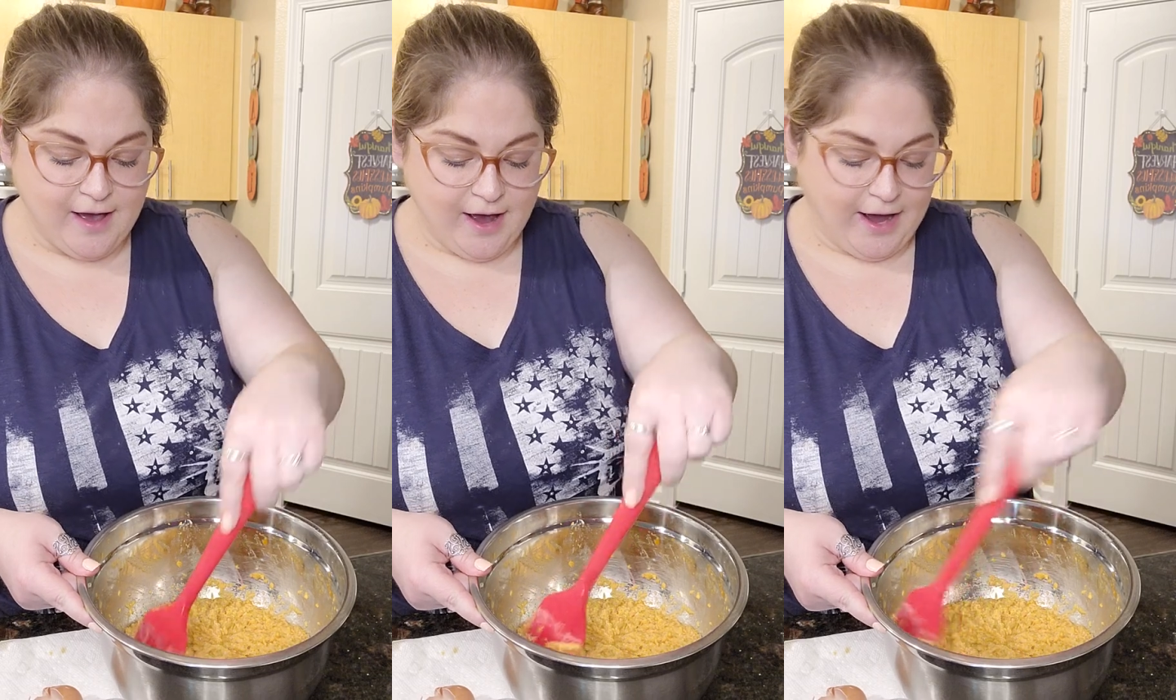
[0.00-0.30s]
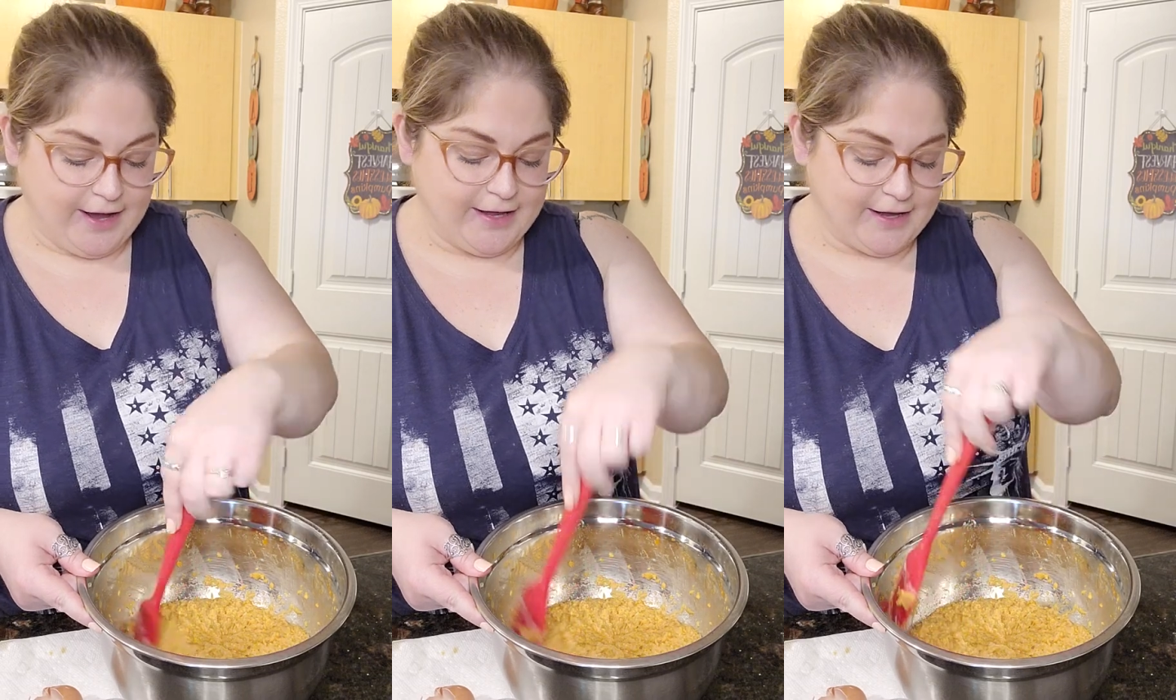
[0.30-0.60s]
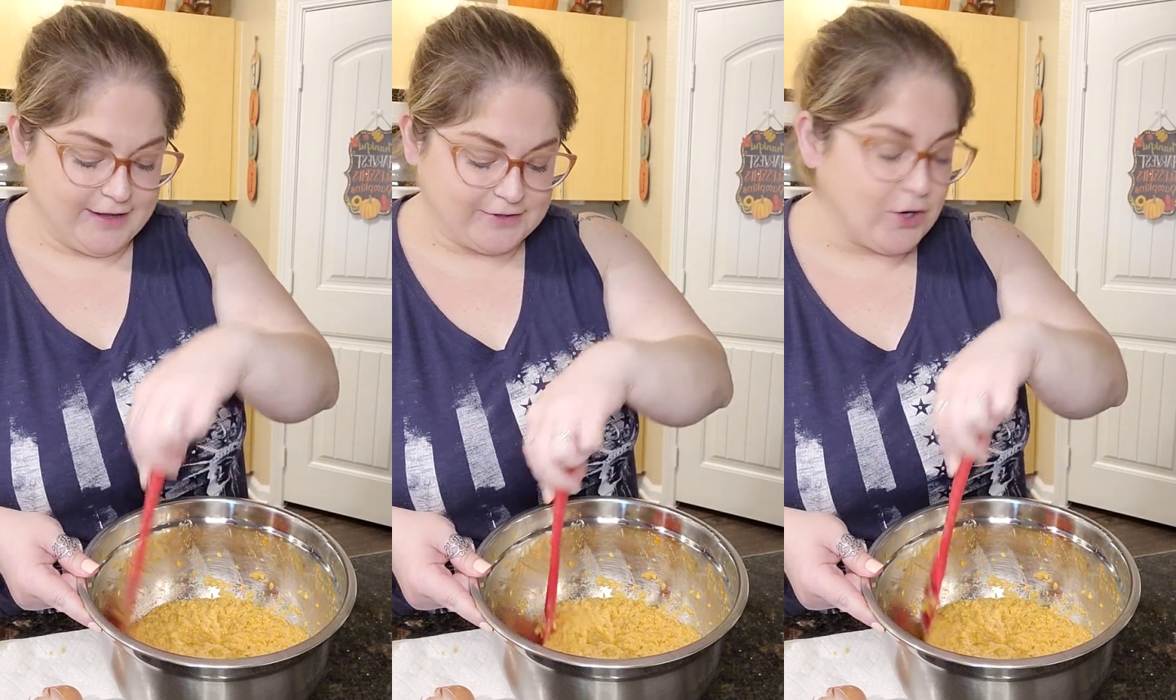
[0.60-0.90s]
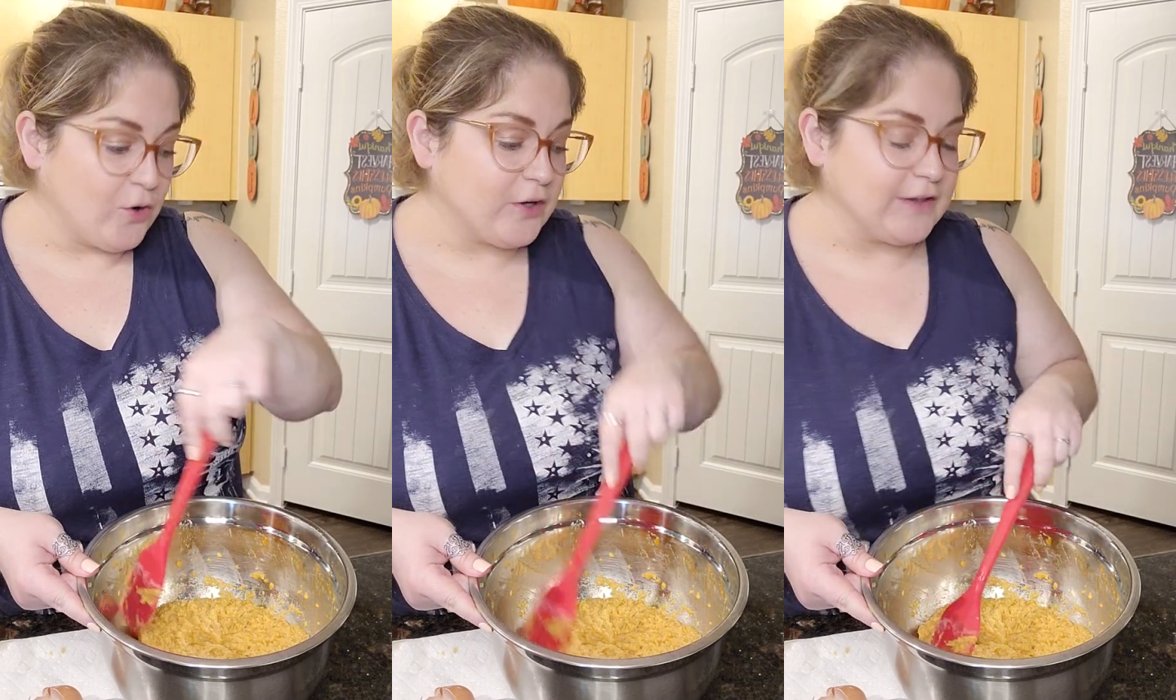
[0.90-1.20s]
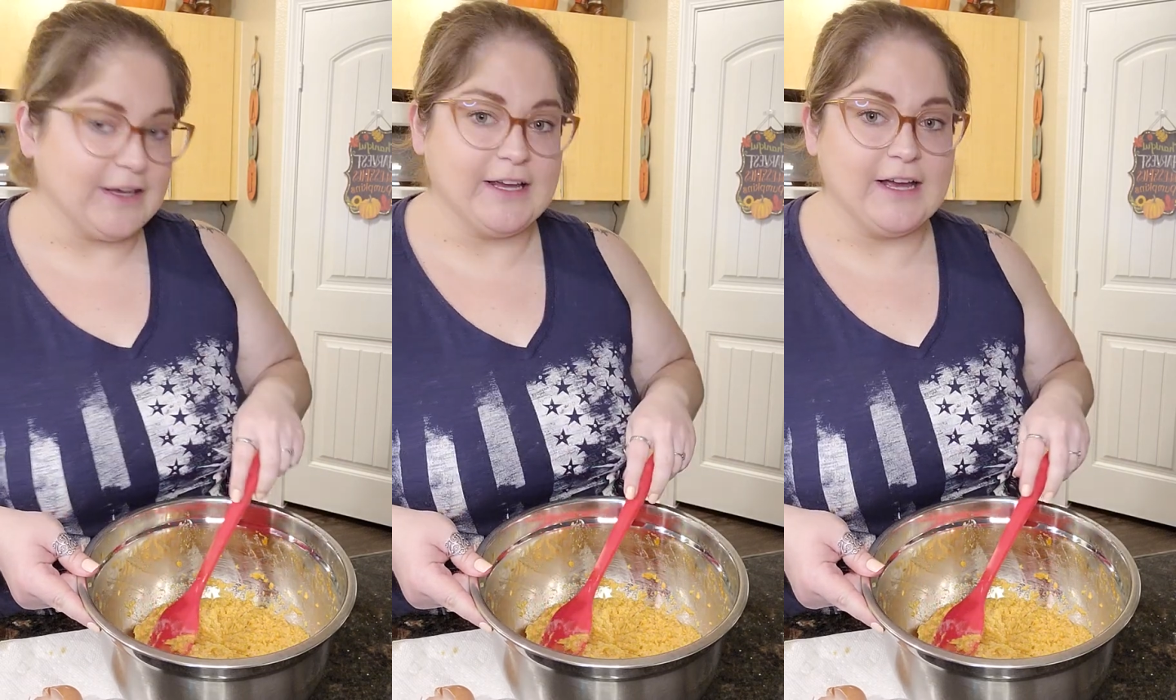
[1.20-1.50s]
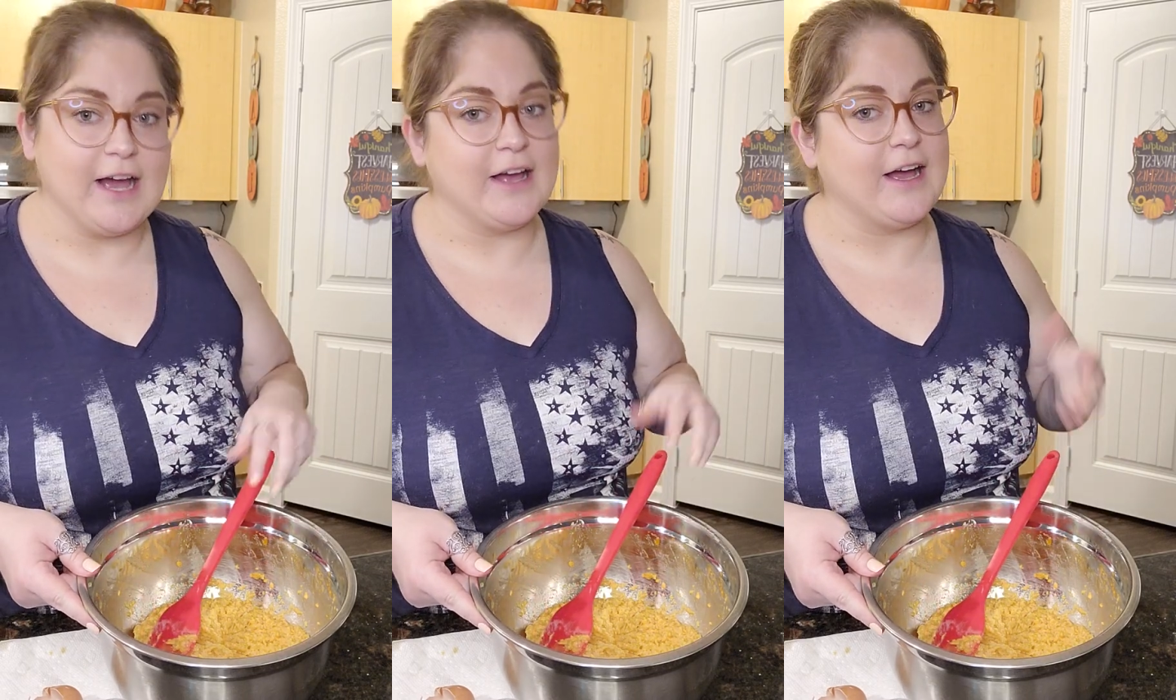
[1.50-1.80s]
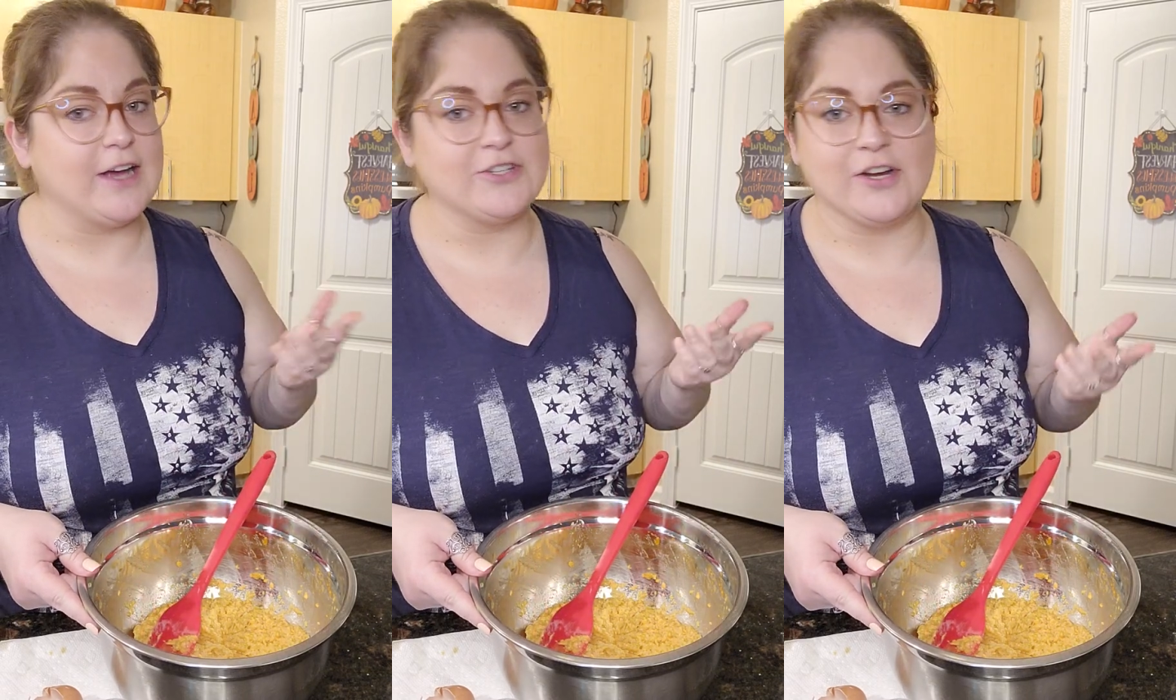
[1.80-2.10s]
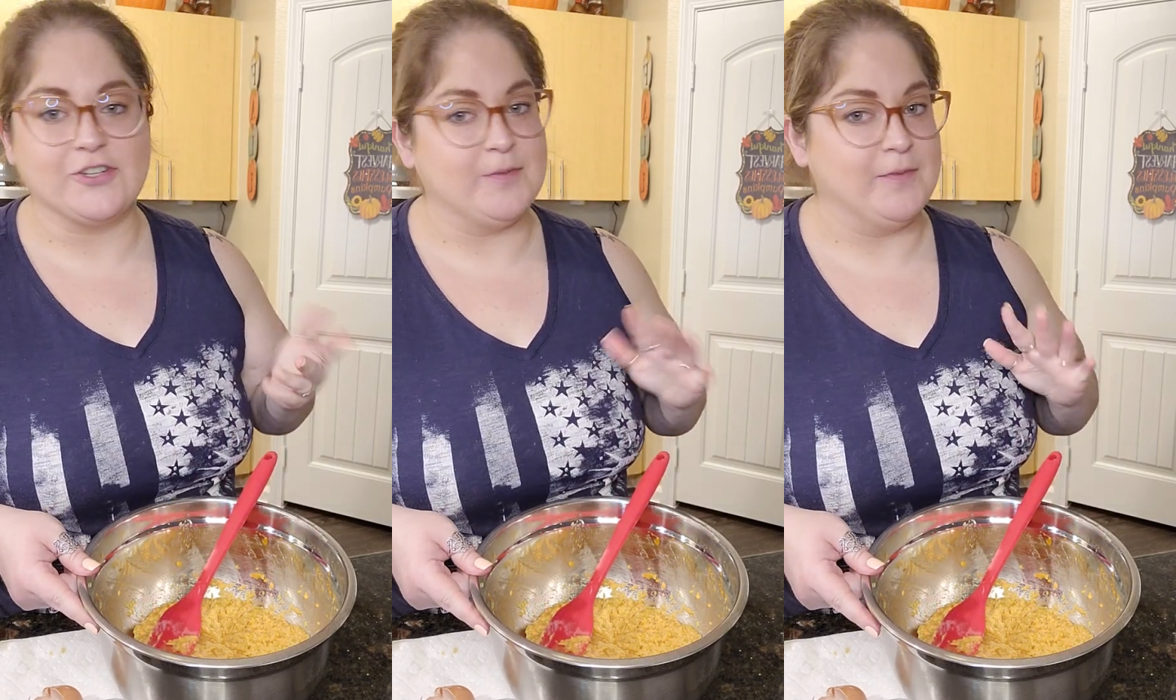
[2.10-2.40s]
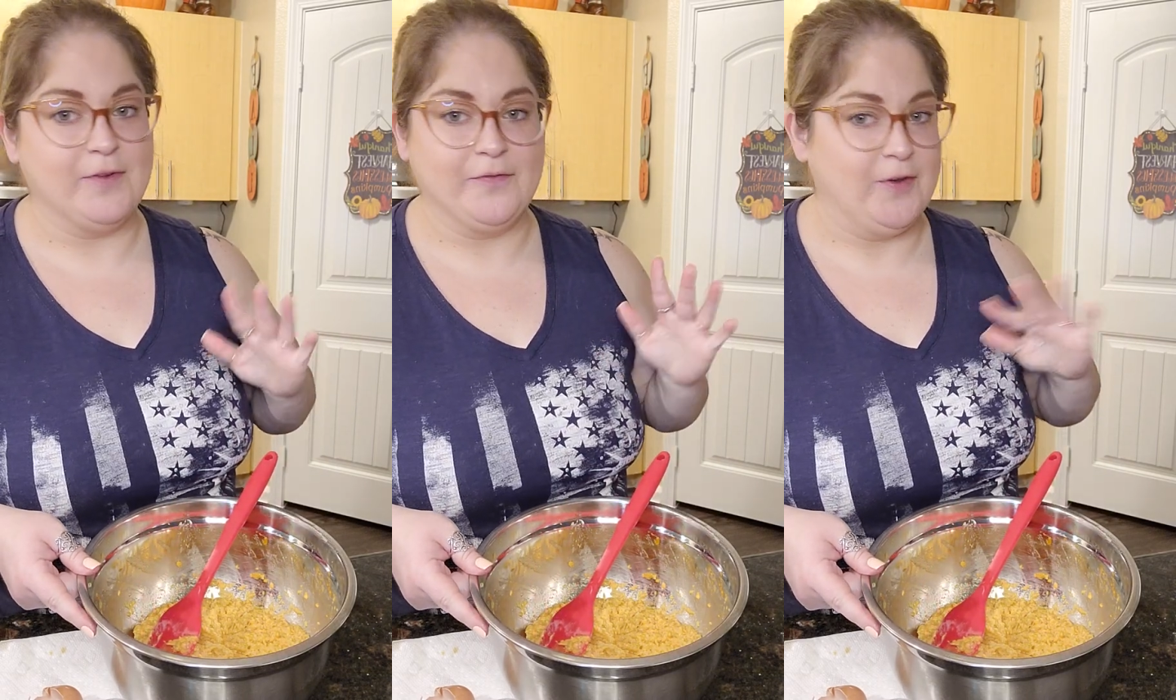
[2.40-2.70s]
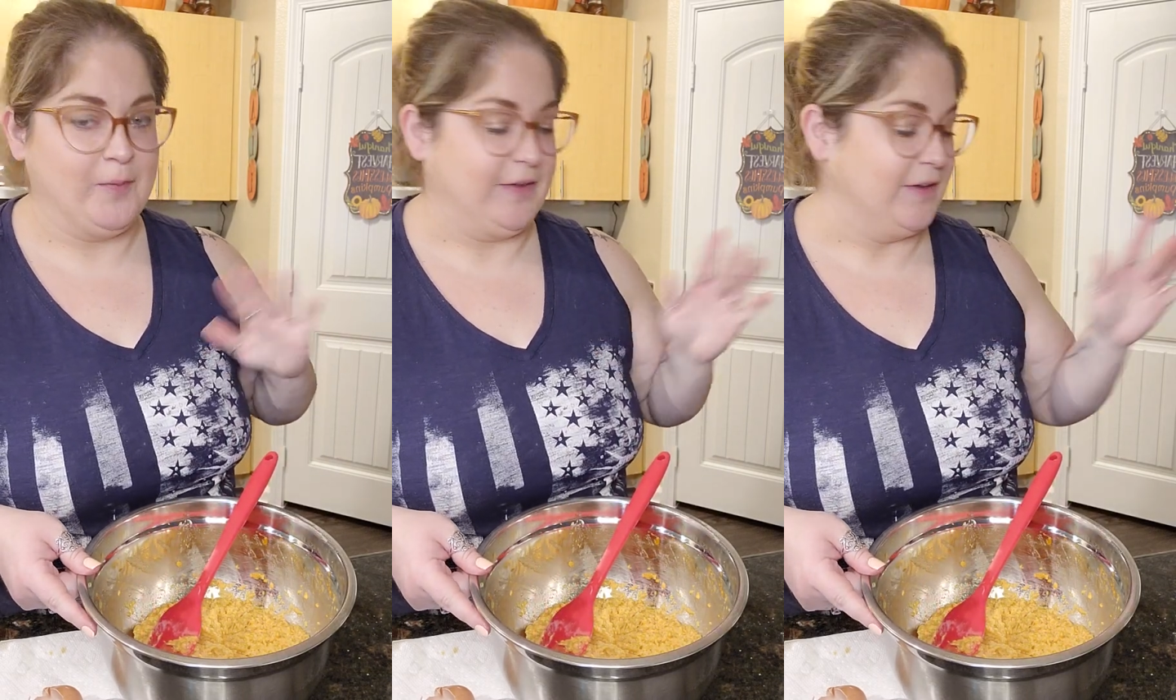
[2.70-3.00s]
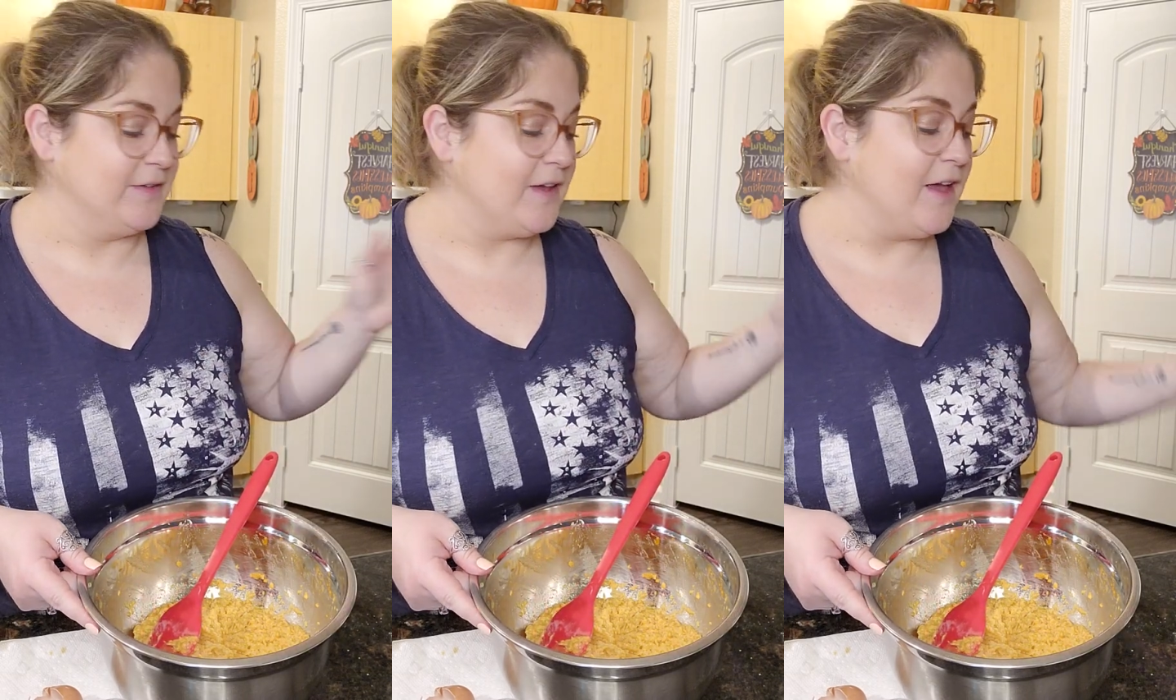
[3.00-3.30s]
I should have been filming this,